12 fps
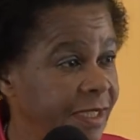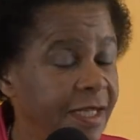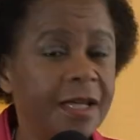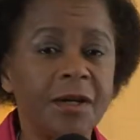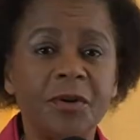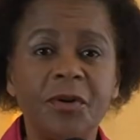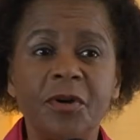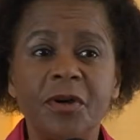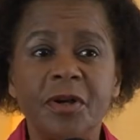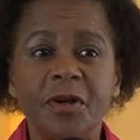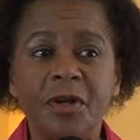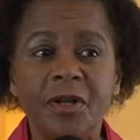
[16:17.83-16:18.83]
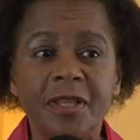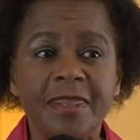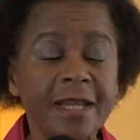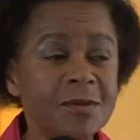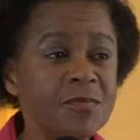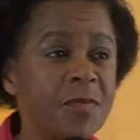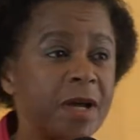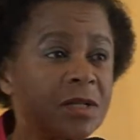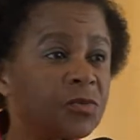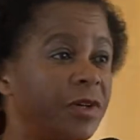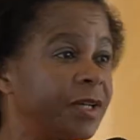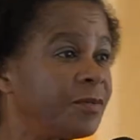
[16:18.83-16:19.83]
Now, that
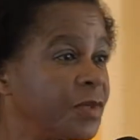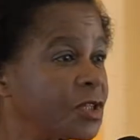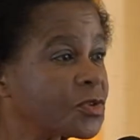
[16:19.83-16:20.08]
might well be